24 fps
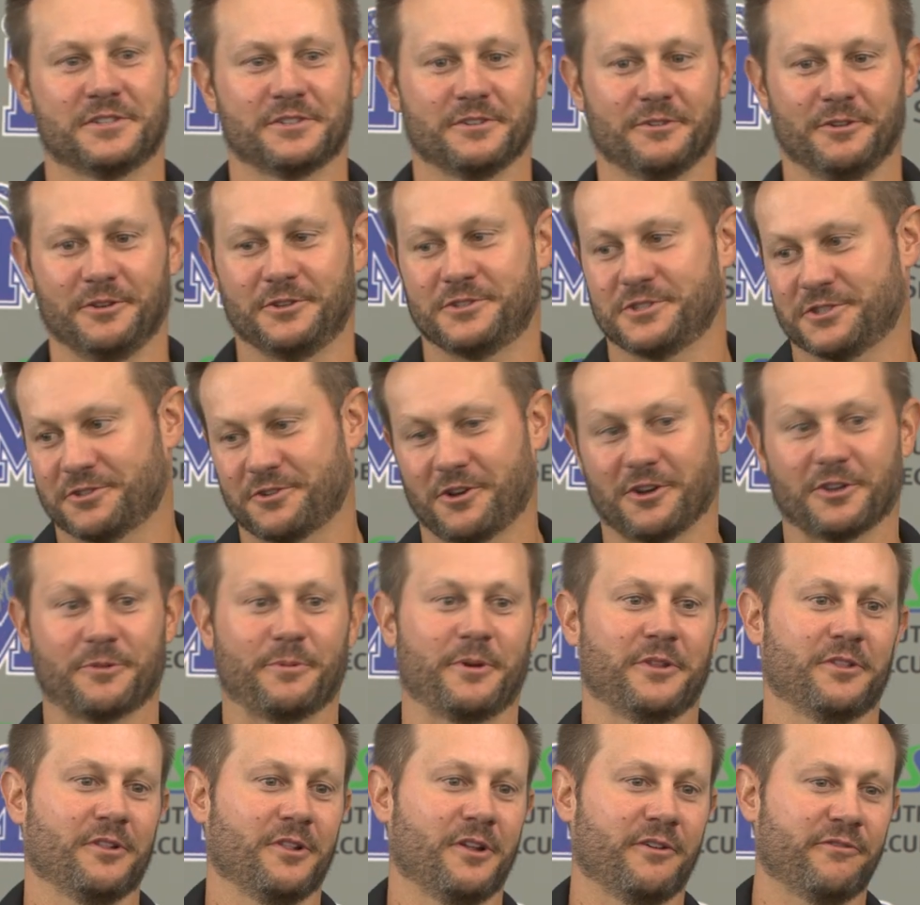you just talked
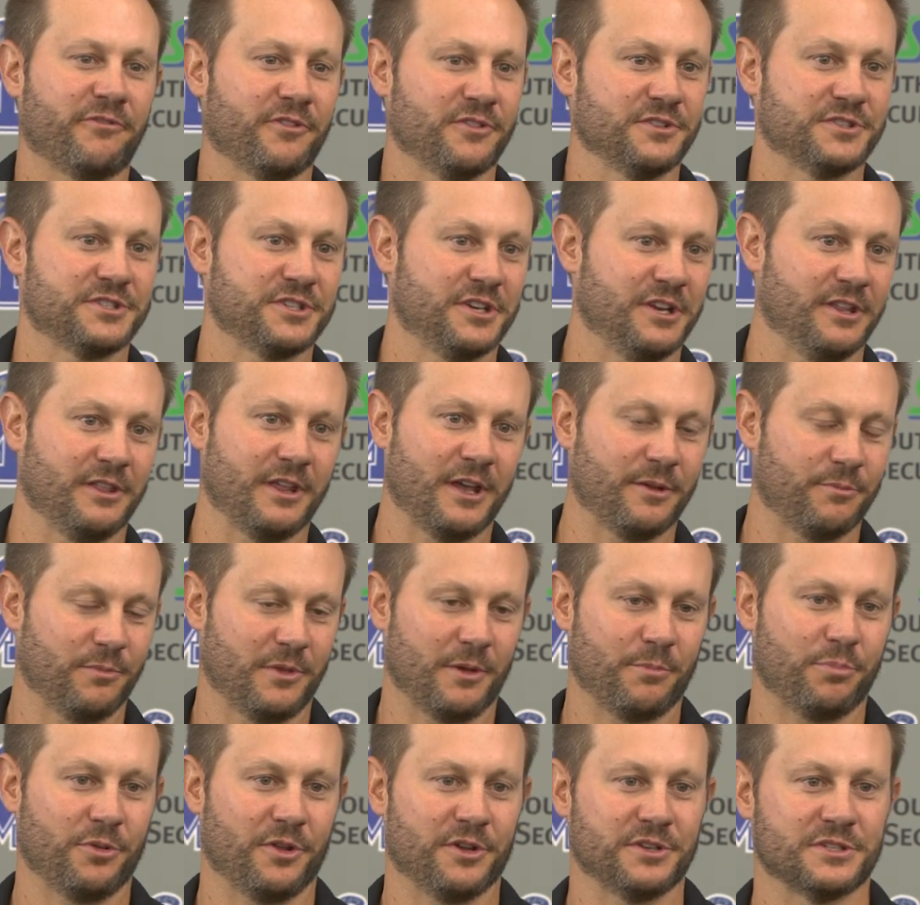about the love for the city. That
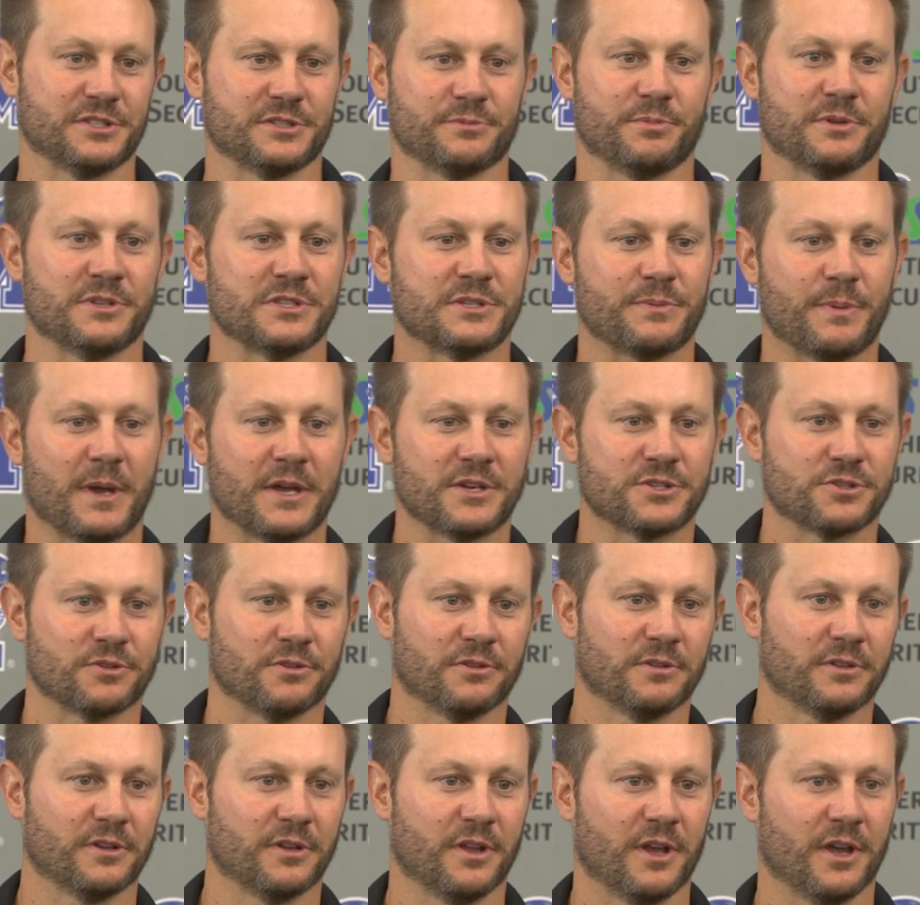place has been
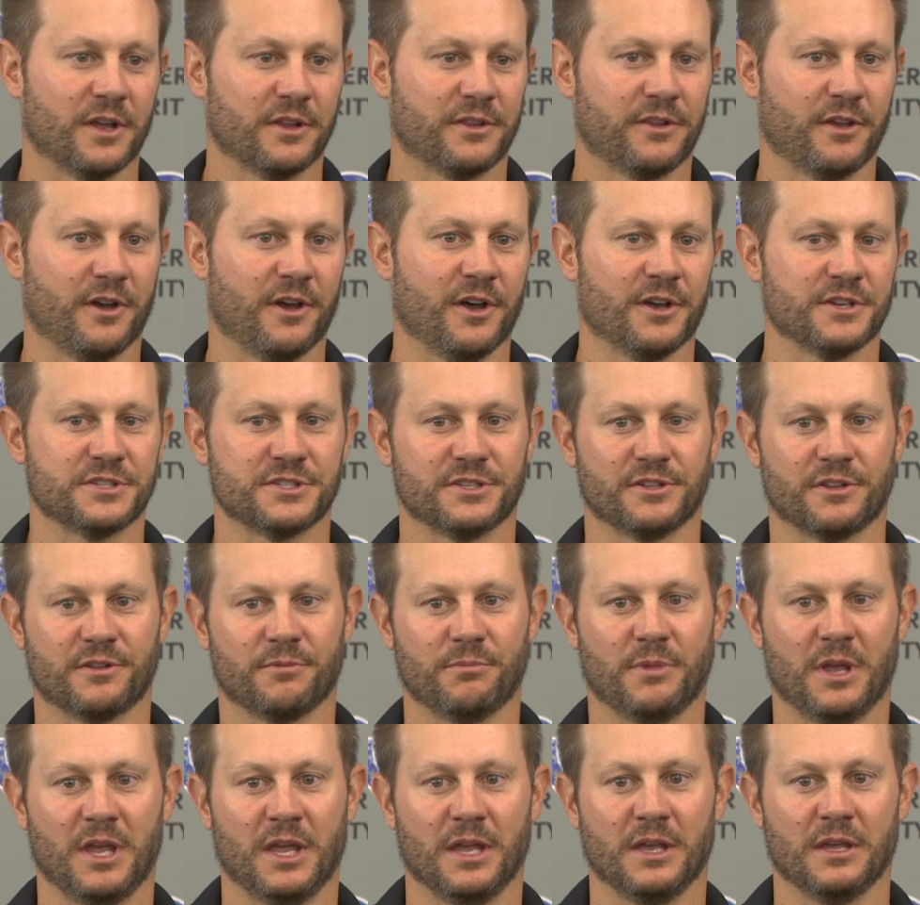special to us and
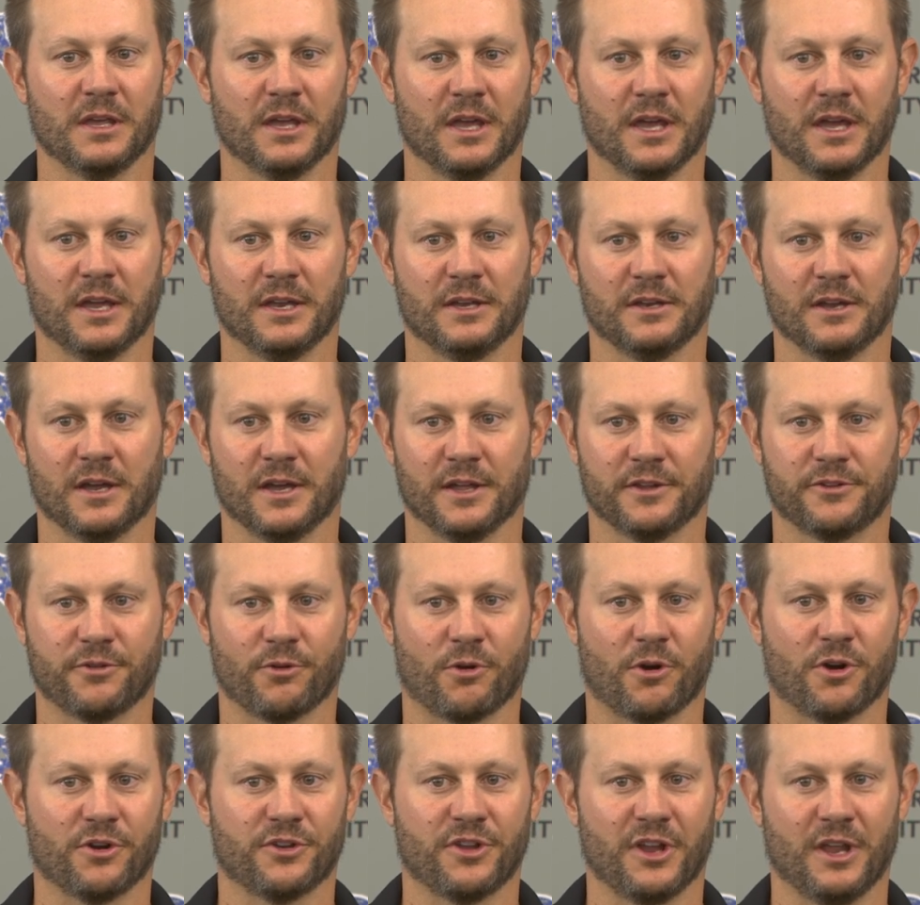to me and
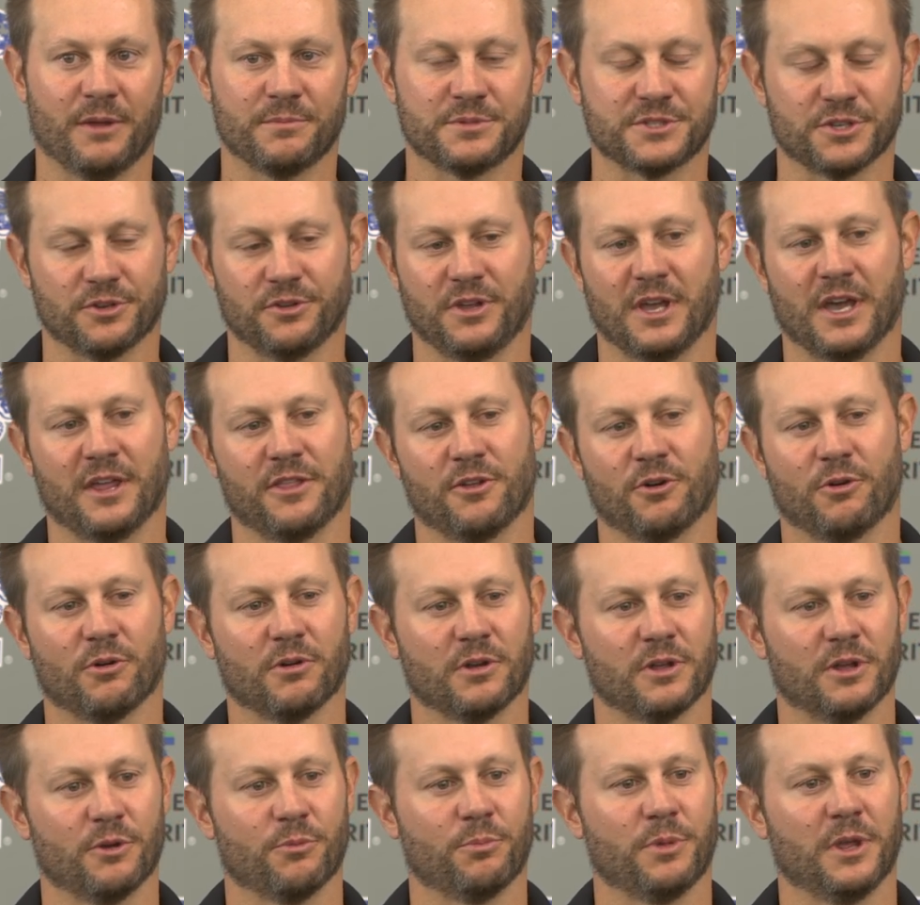to our team. So, yeah,
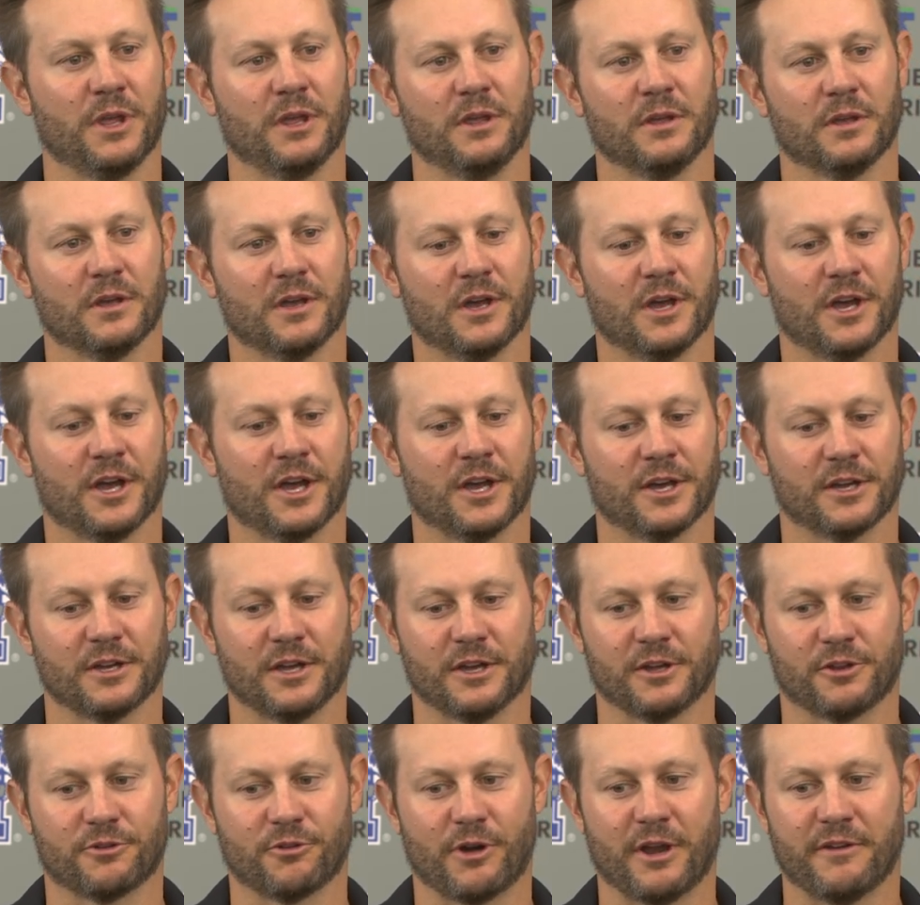it'll be
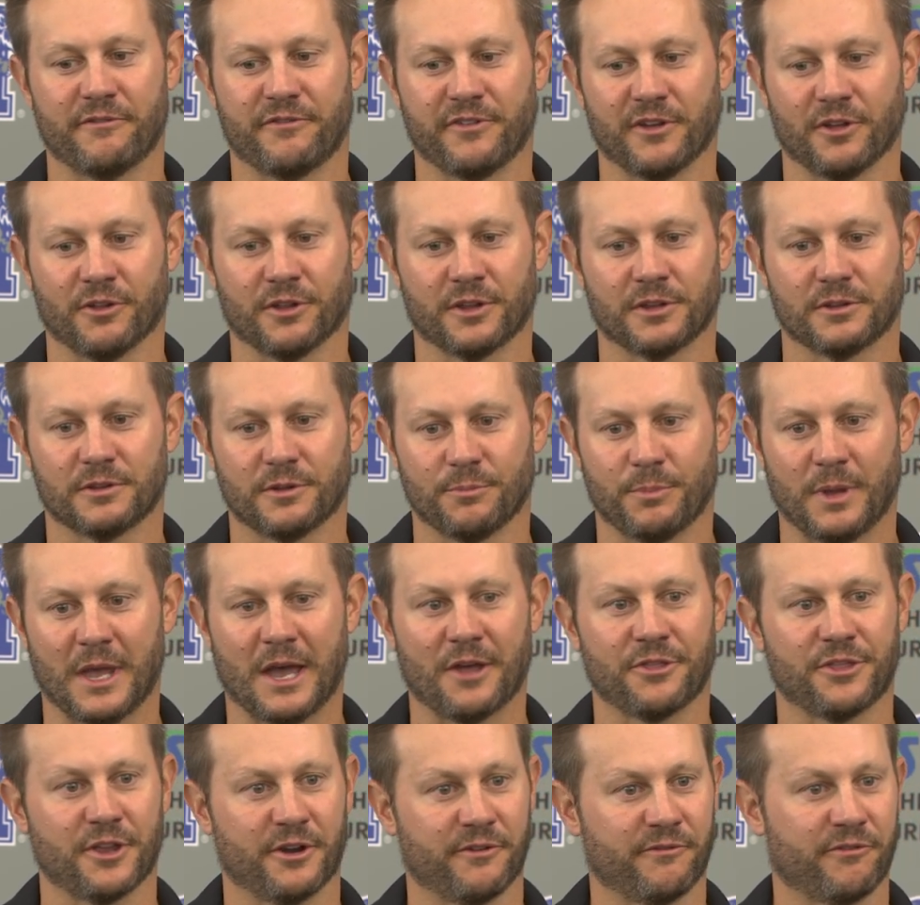a great feeling to be
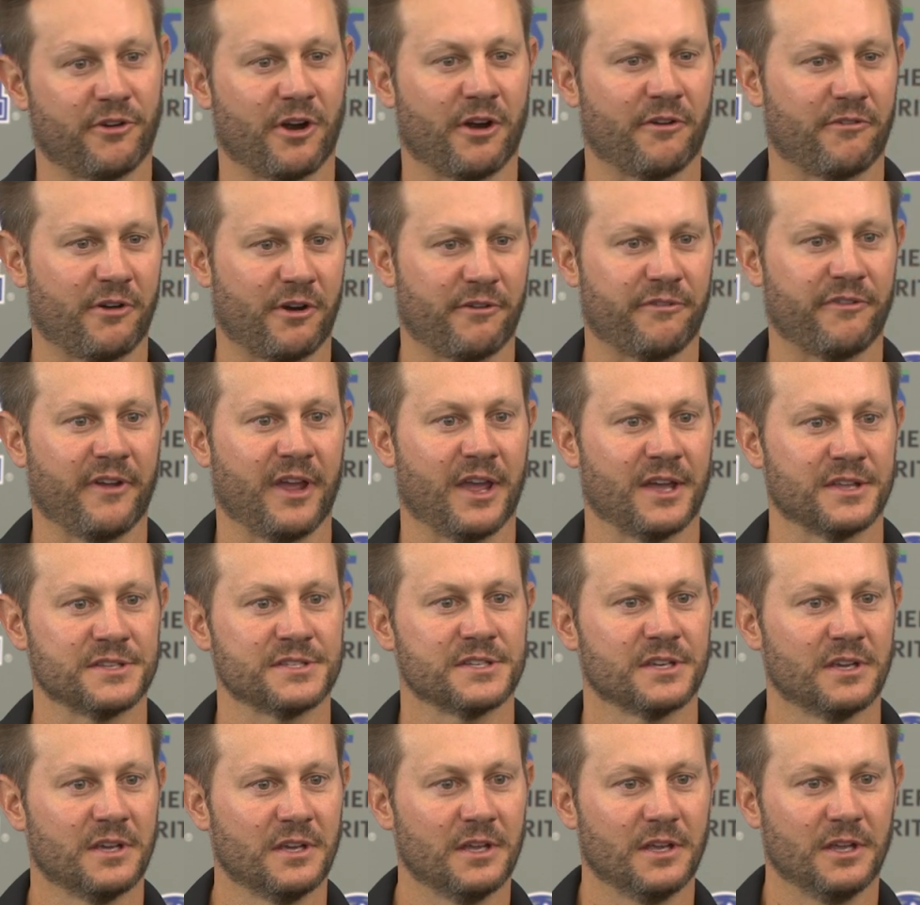out there in front of our
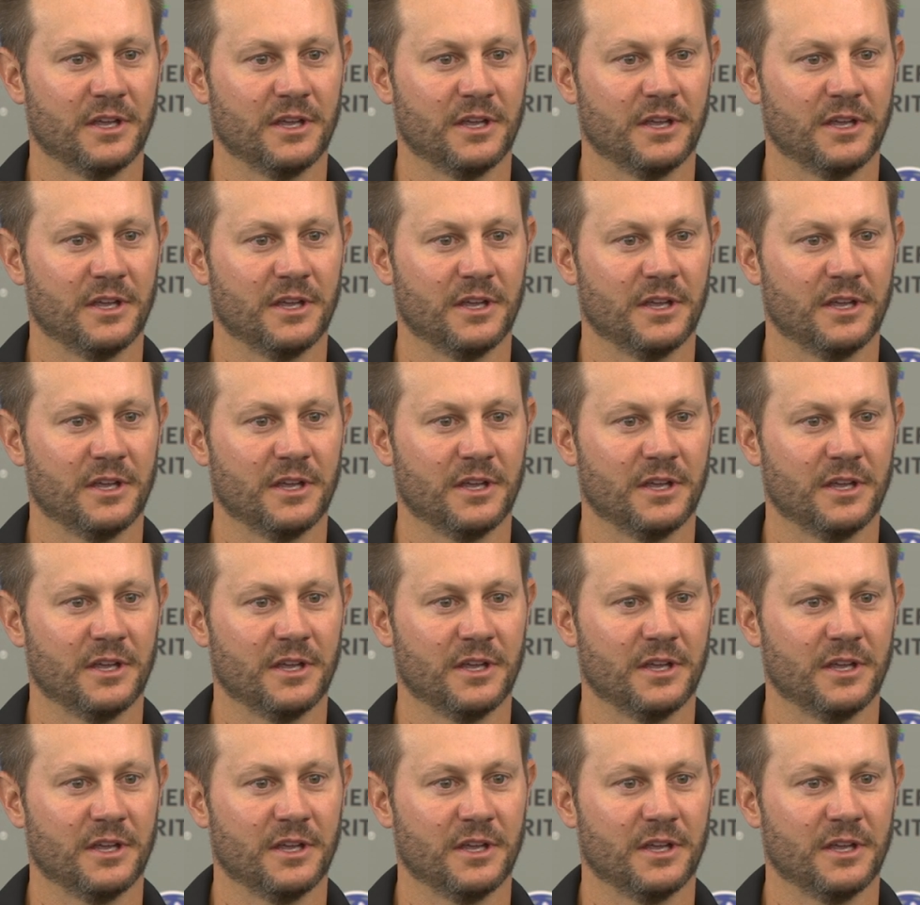fans.